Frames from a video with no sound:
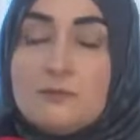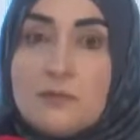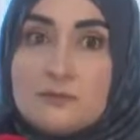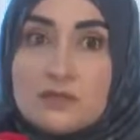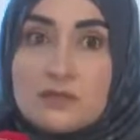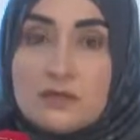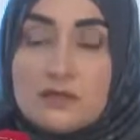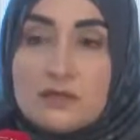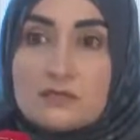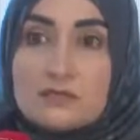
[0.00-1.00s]
wearing face
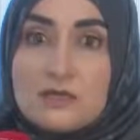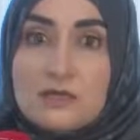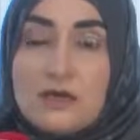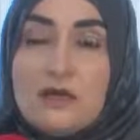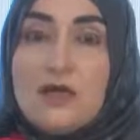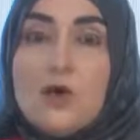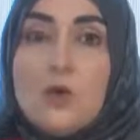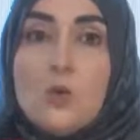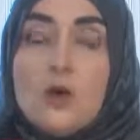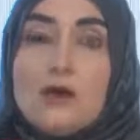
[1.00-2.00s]
masks
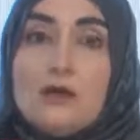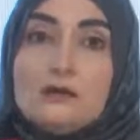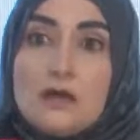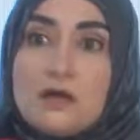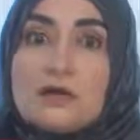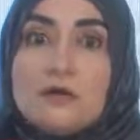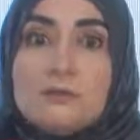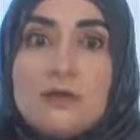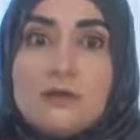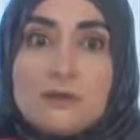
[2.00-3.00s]
correctly,
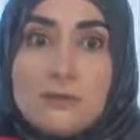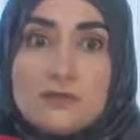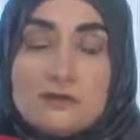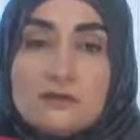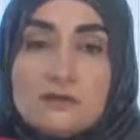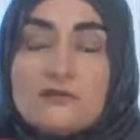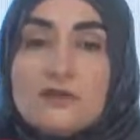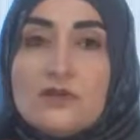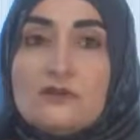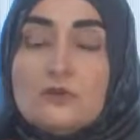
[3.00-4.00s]
and
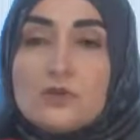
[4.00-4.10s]
disinfecting